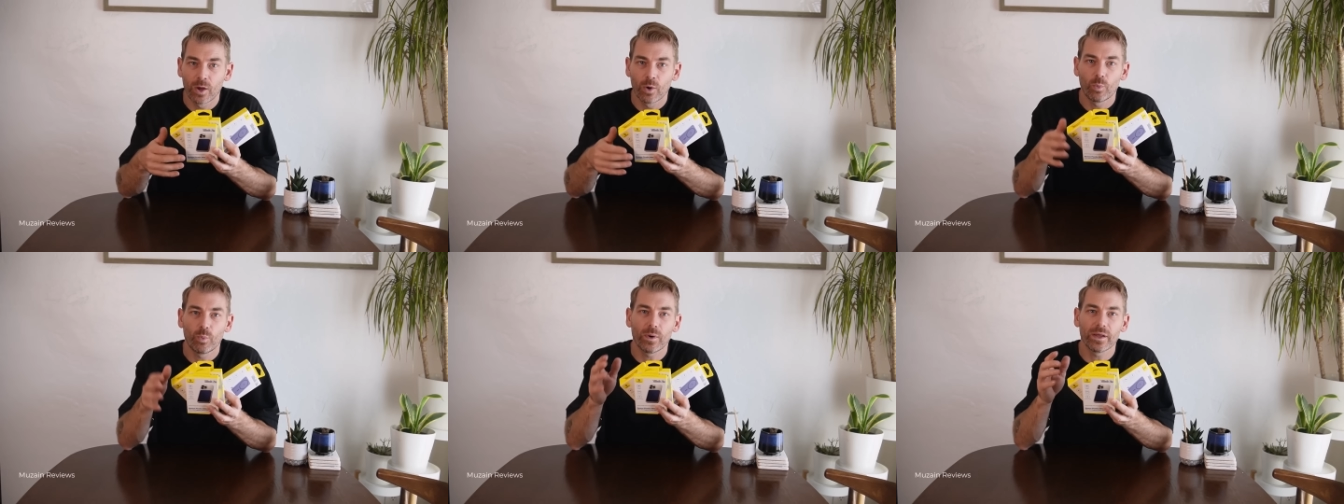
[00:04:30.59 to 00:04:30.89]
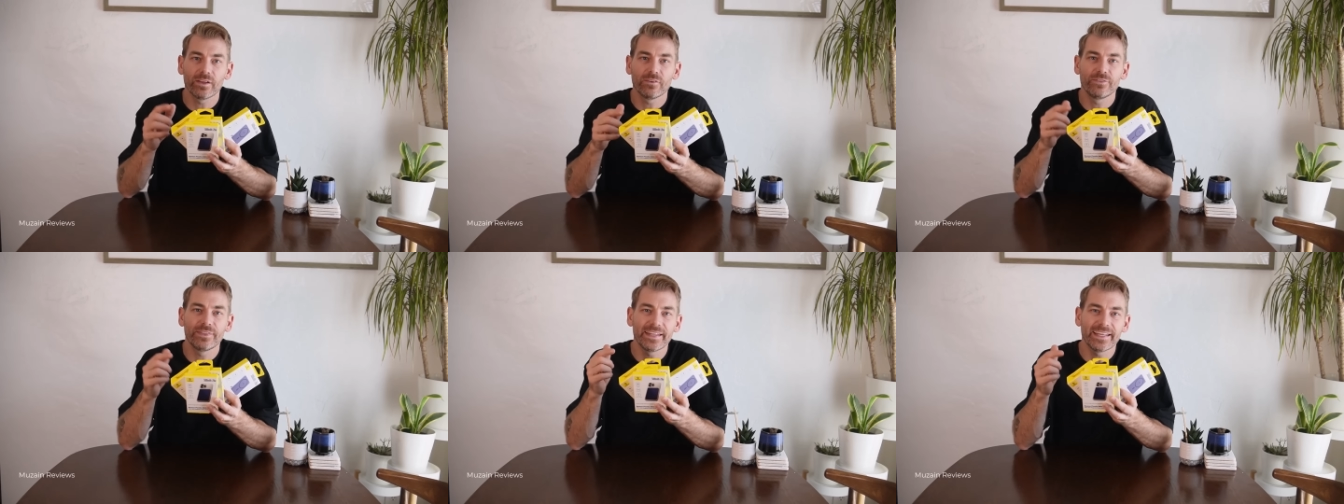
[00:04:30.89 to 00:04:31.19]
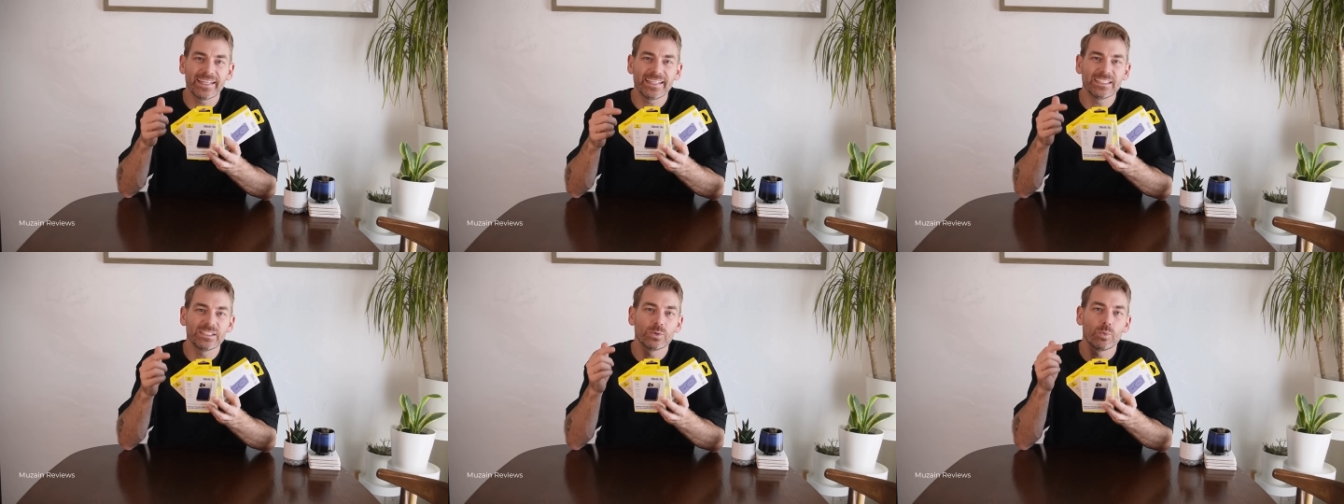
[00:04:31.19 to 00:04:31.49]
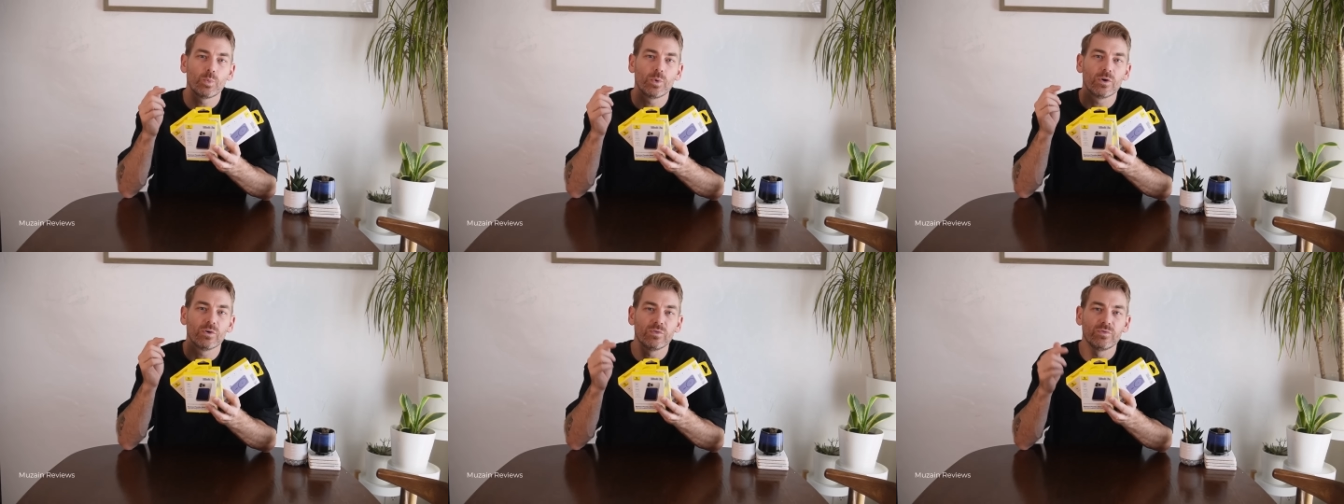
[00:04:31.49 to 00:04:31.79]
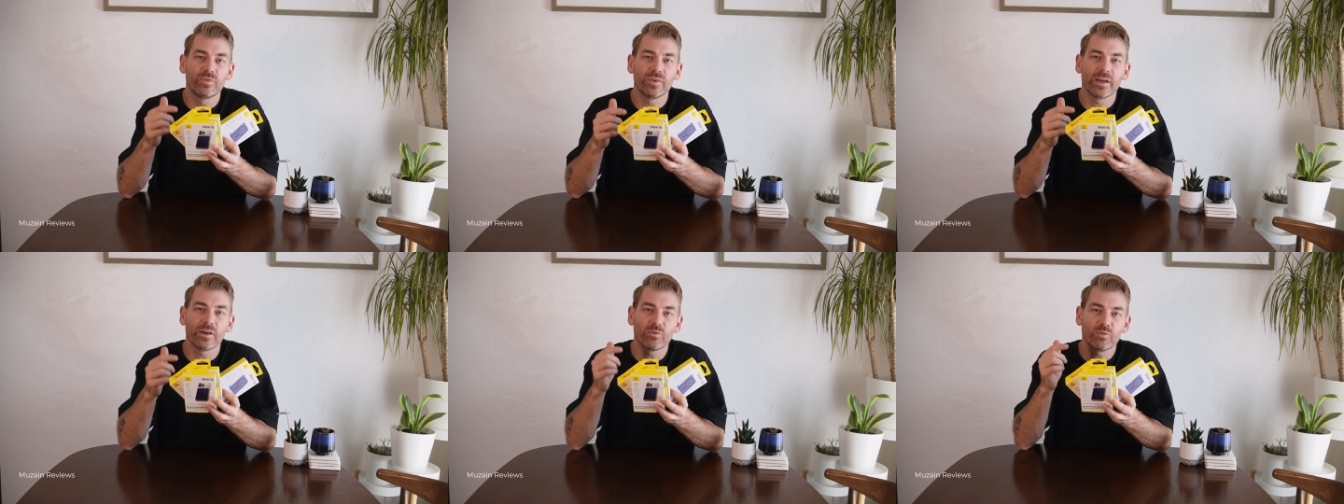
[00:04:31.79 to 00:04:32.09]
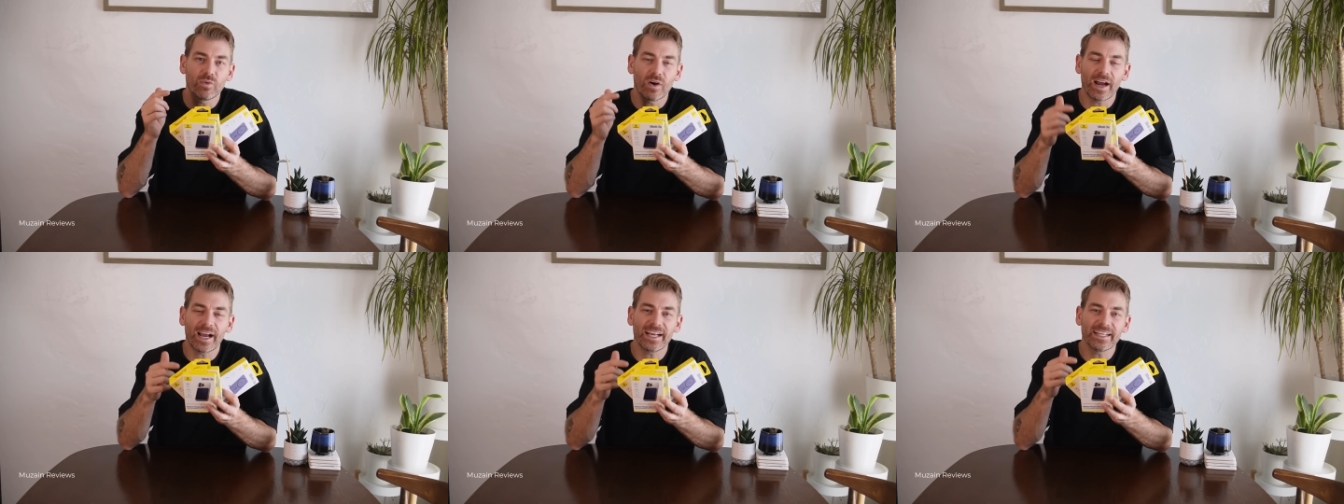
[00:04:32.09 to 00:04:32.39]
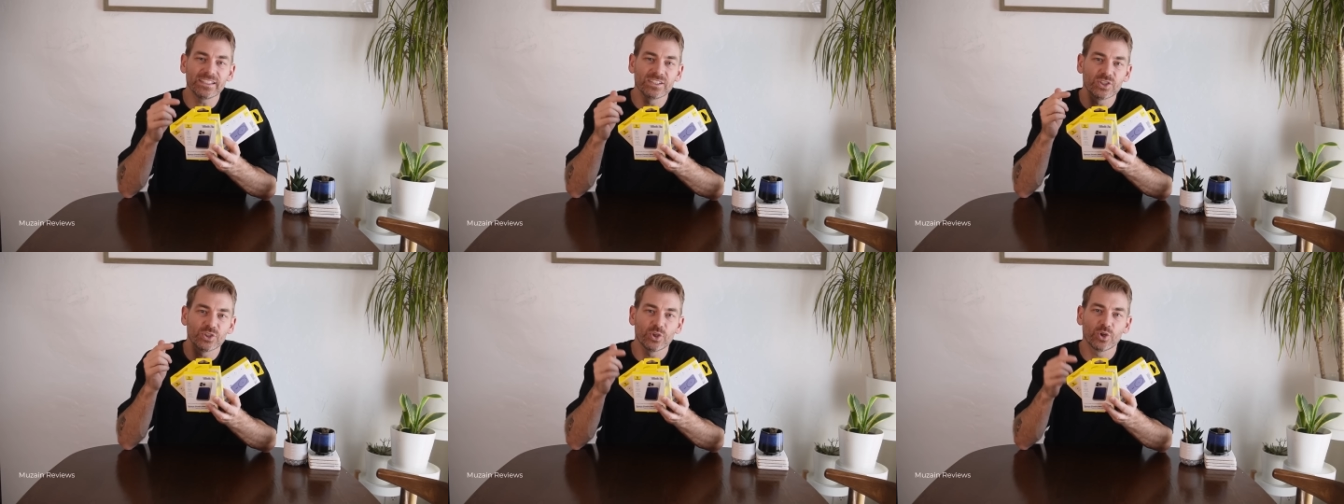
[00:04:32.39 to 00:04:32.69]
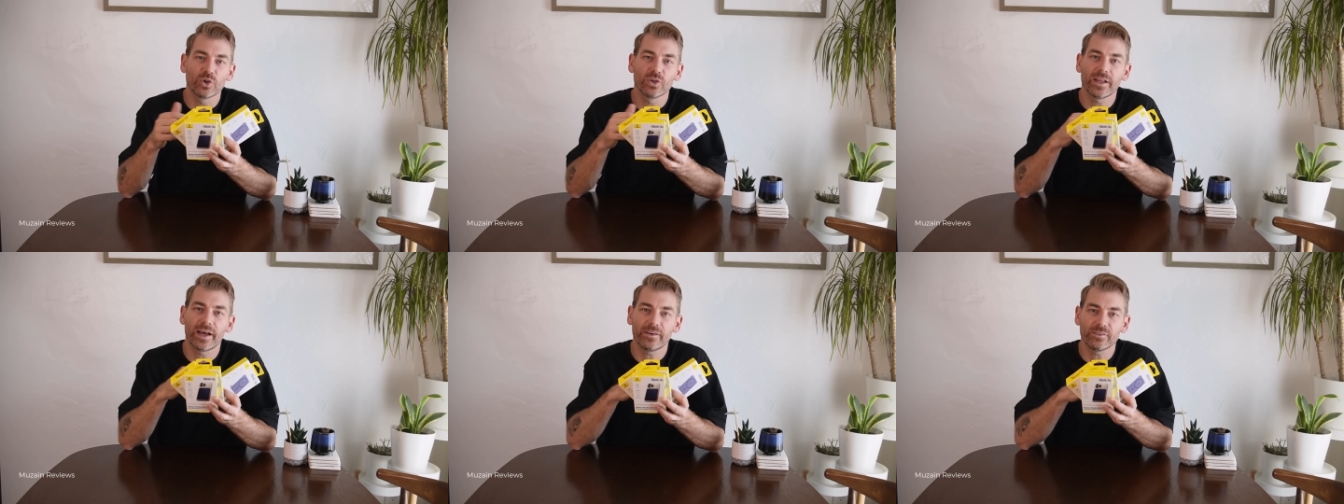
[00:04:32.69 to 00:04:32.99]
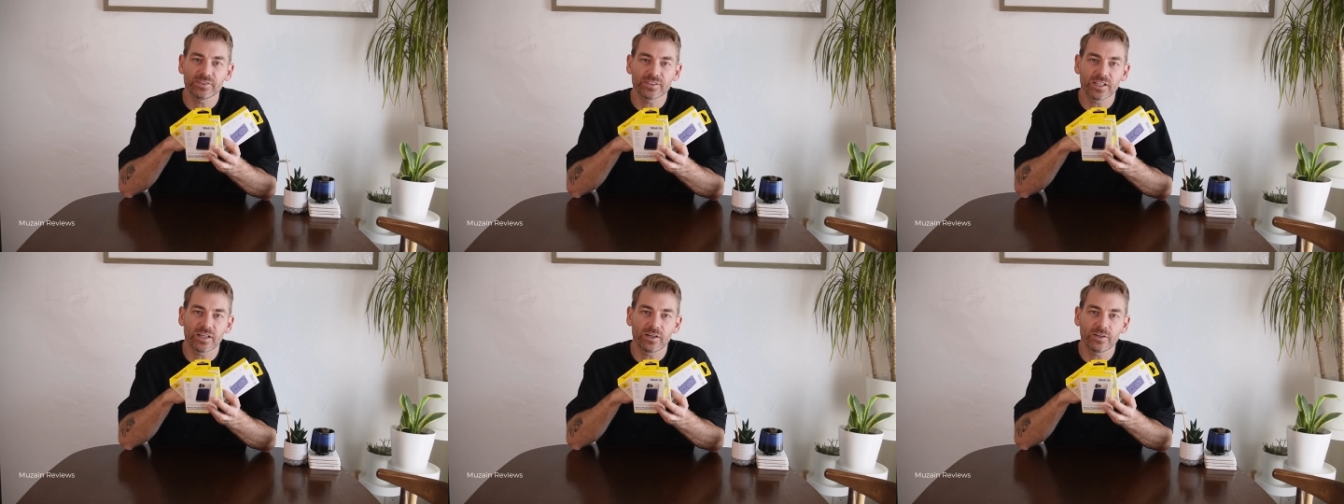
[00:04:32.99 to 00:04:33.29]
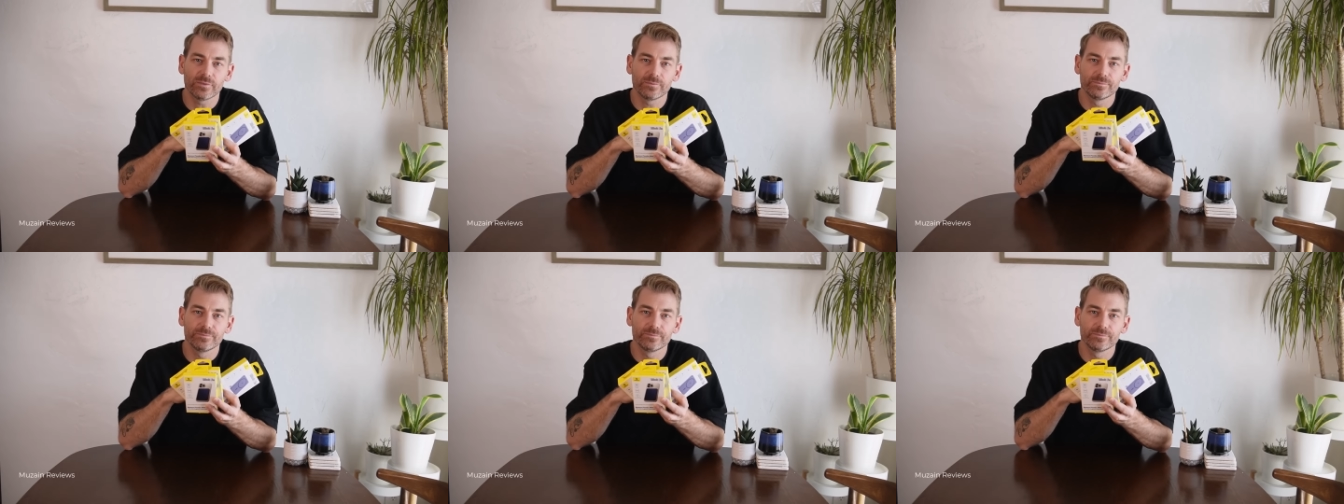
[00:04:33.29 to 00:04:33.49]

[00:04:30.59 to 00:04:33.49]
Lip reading: one of these will fit right into your lifestyle.